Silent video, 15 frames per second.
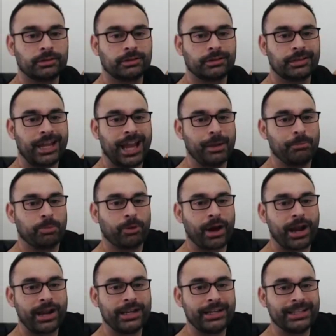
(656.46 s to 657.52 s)
our
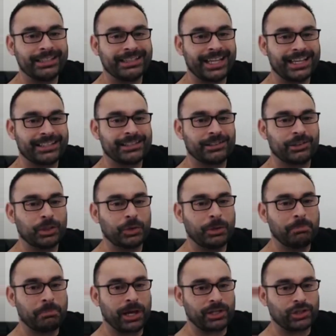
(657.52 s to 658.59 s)
brain doesn't do a
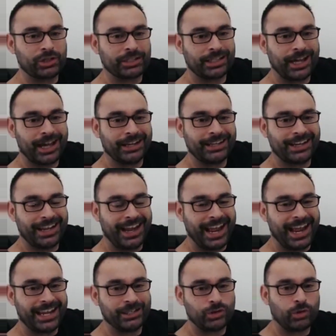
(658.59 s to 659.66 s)
budget cut
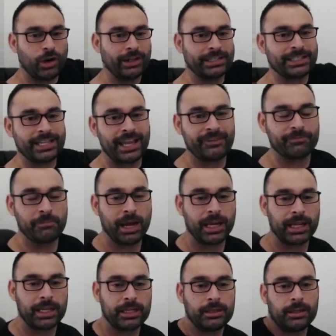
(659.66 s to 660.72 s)
and try to save
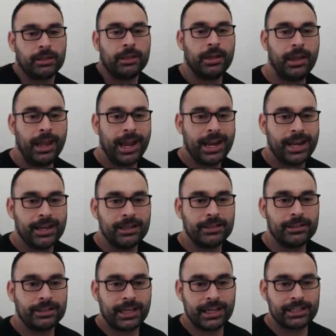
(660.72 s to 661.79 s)
money and get us